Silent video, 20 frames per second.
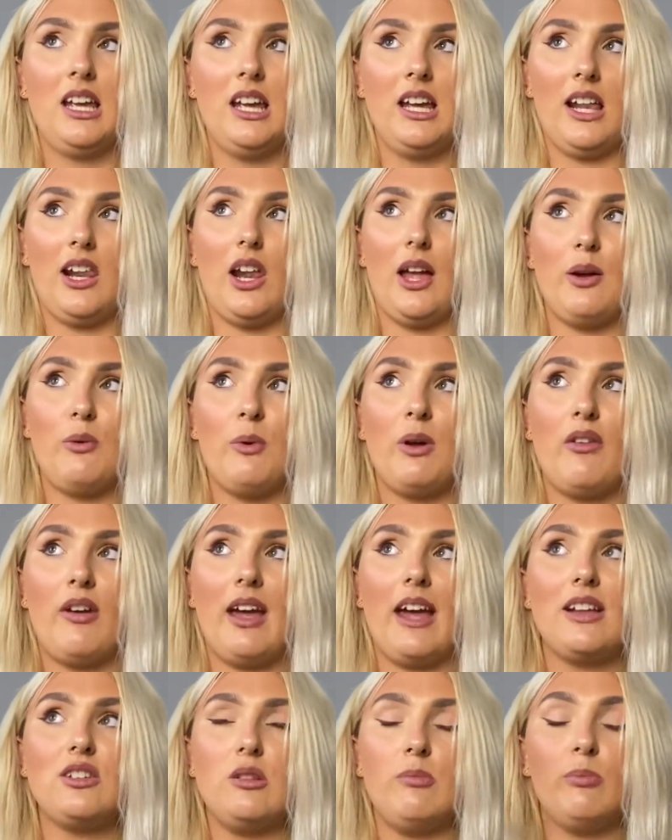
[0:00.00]
Like when I
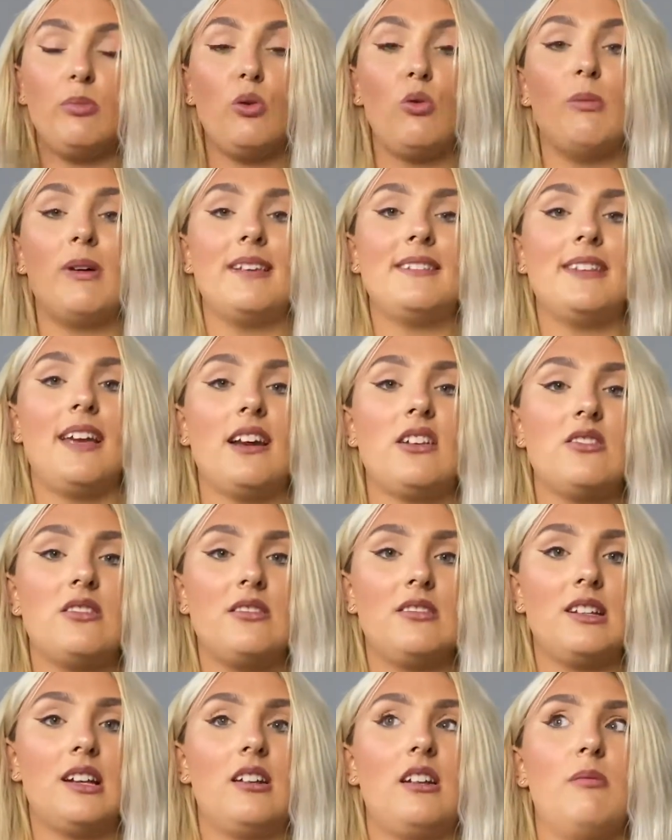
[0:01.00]
actually pull my
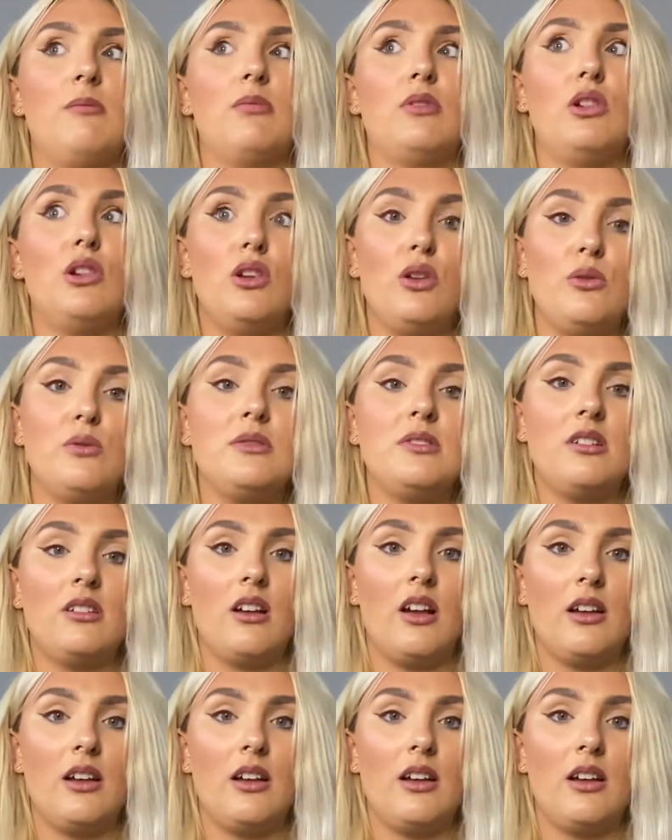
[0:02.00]
sections down, I'm losing,